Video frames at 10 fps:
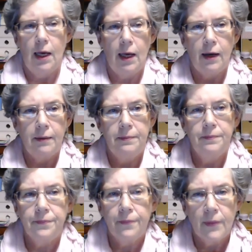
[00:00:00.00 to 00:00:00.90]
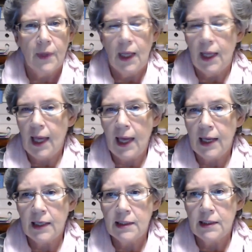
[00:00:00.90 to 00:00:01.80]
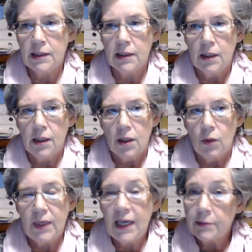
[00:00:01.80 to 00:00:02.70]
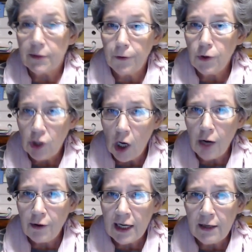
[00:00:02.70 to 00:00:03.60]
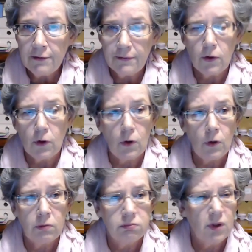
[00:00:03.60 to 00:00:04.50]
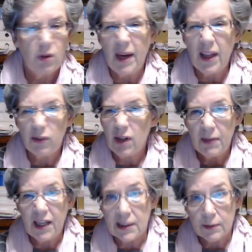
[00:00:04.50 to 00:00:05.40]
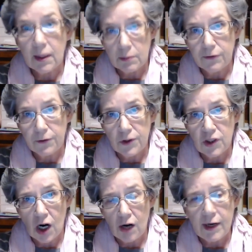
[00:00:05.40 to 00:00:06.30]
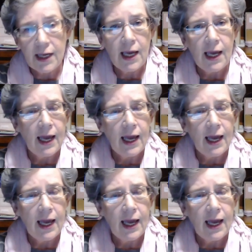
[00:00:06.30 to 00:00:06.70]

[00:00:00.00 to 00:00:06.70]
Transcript: And we kept a food diary for about 3 months. We kept a food diary.